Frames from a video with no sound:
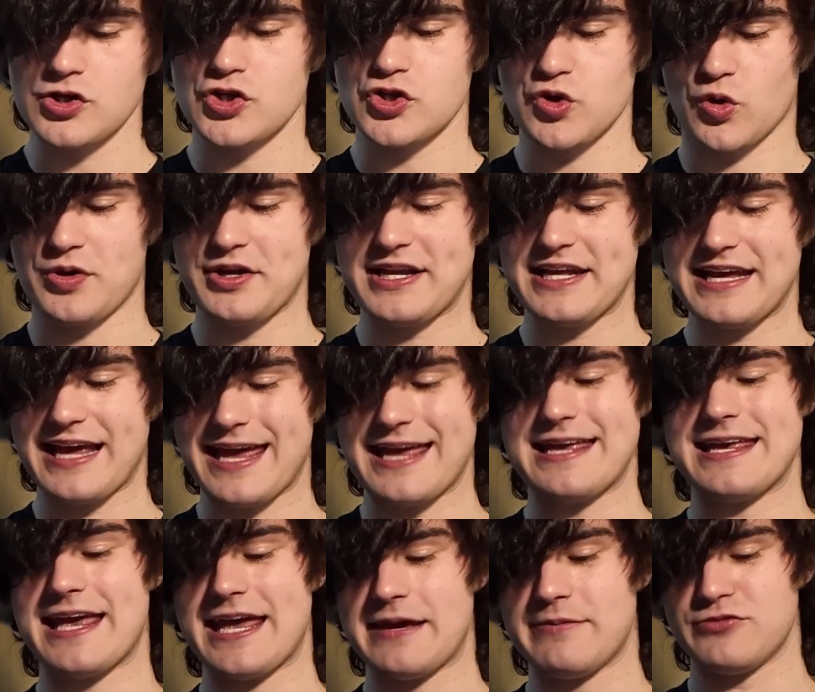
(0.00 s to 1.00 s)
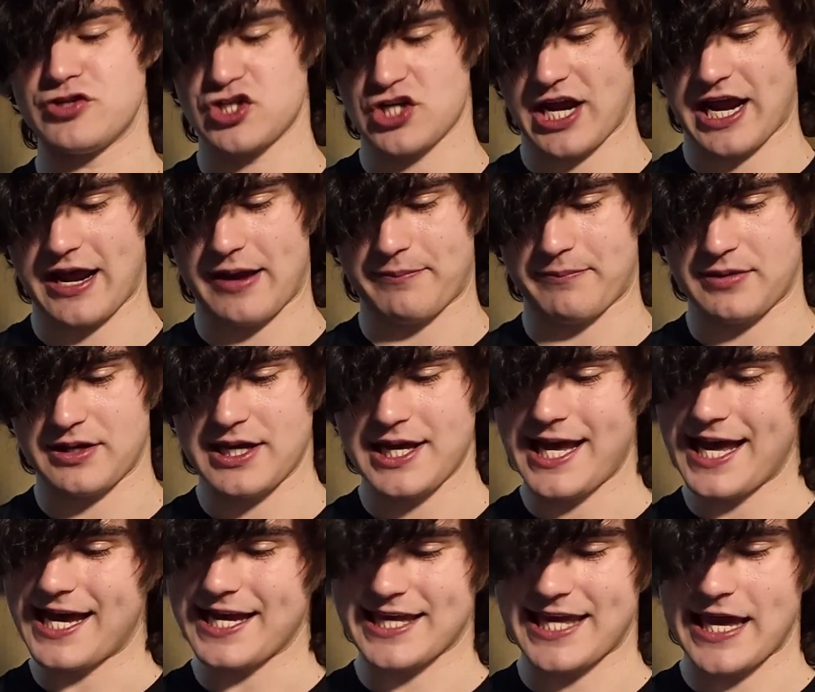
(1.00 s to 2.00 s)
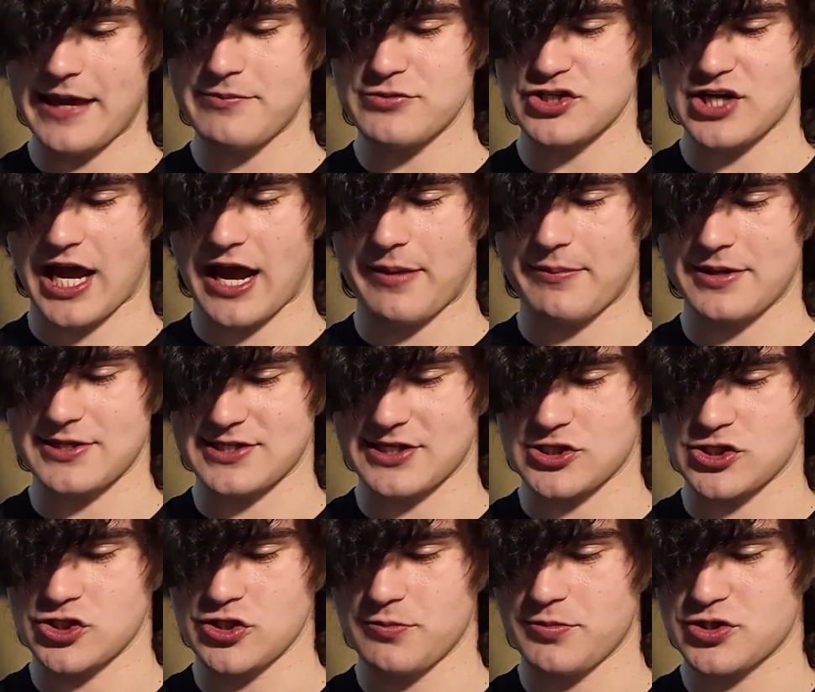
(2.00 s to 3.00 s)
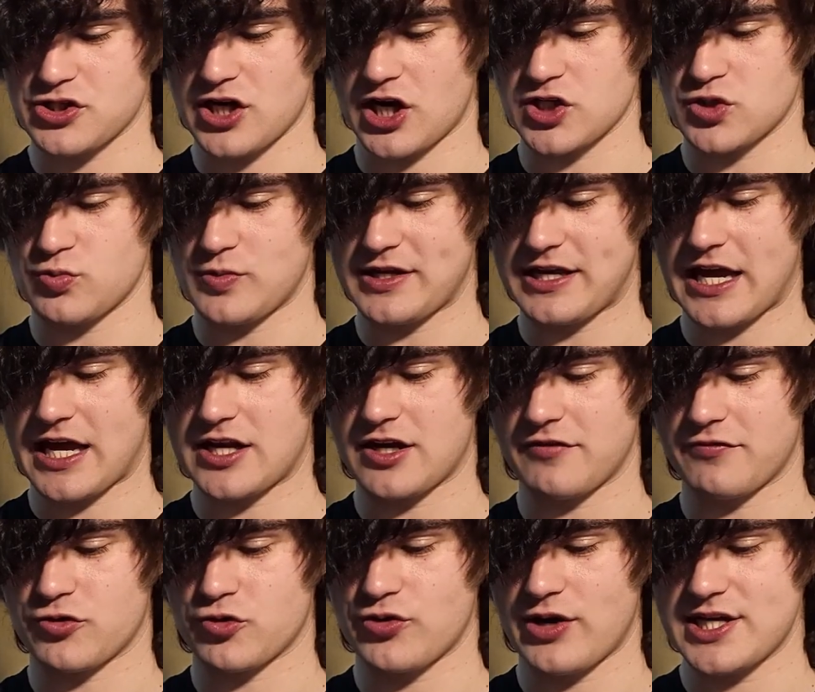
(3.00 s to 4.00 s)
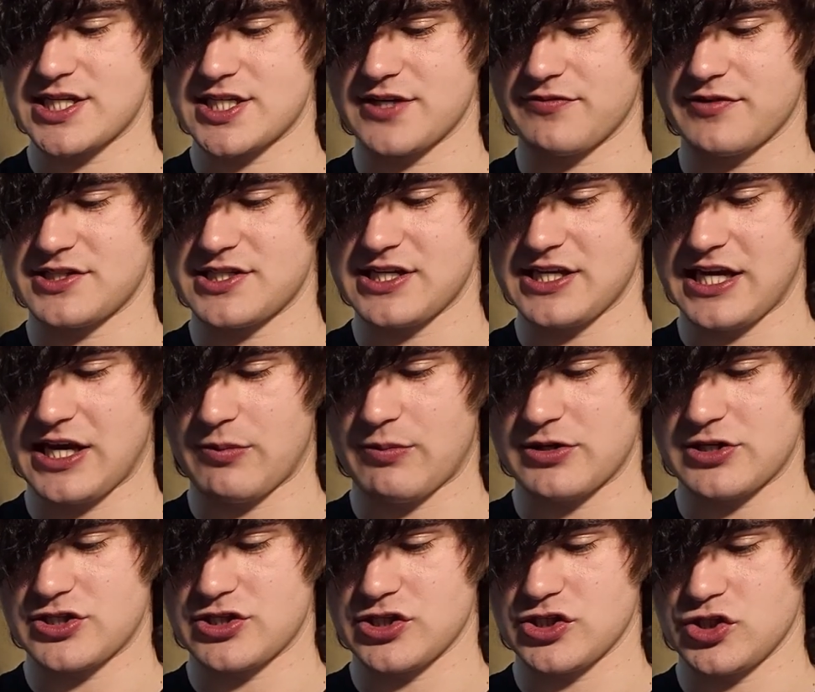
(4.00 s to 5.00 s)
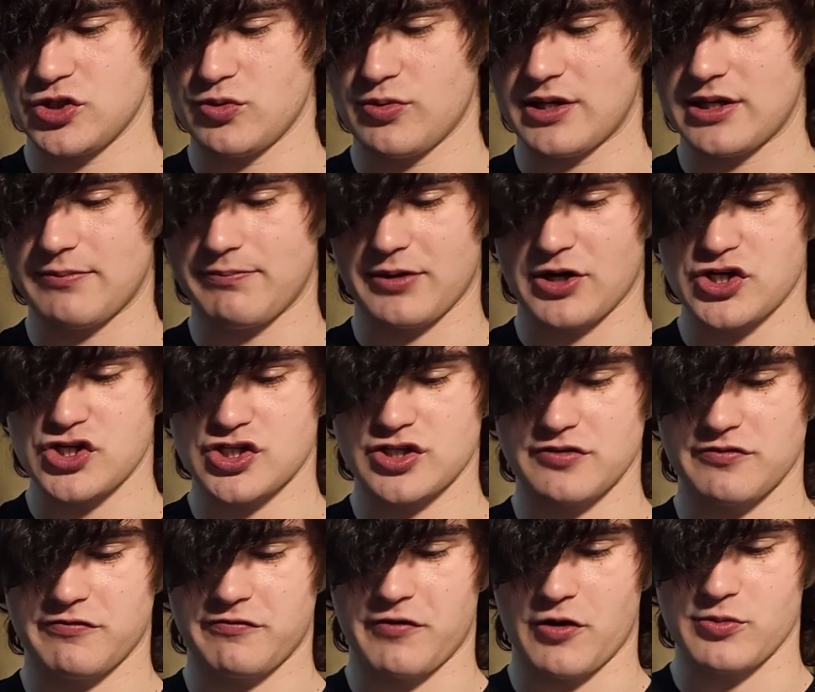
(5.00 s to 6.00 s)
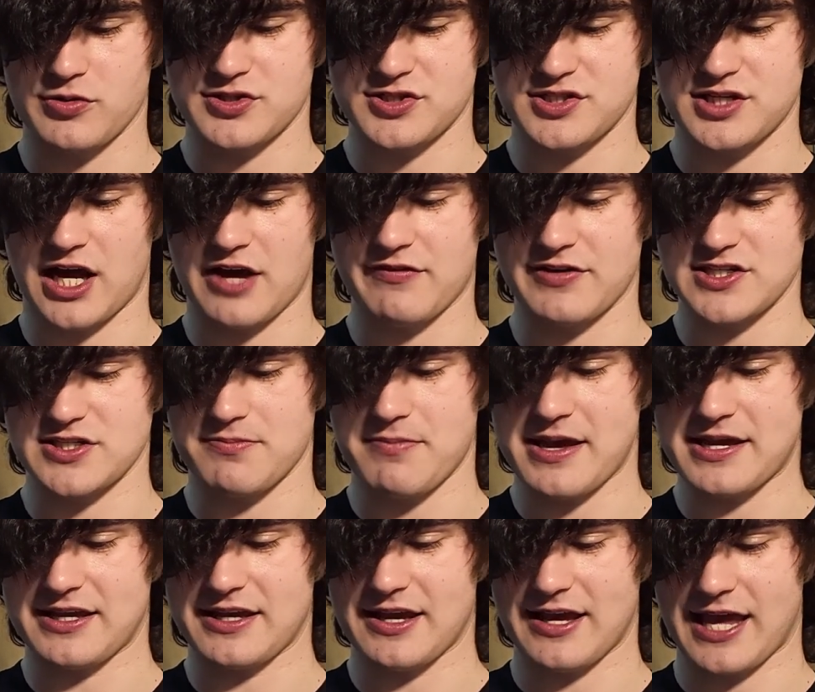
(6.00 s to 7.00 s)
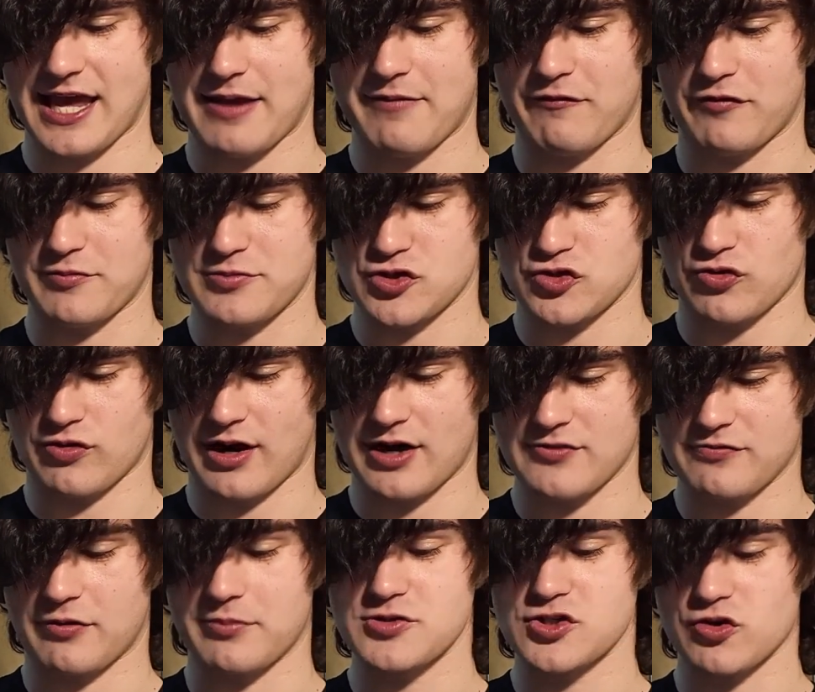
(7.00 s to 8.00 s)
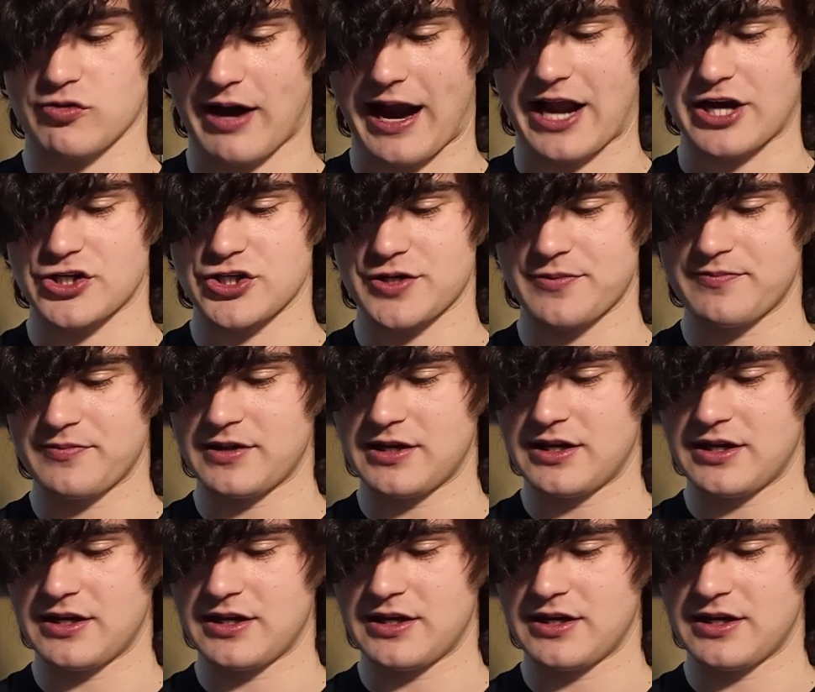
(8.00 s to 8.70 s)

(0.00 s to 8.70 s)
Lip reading: Joining a game jam. A game jam is a supercharged weekend of creativity in which you and a bunch of folks dive into making a game from scratch.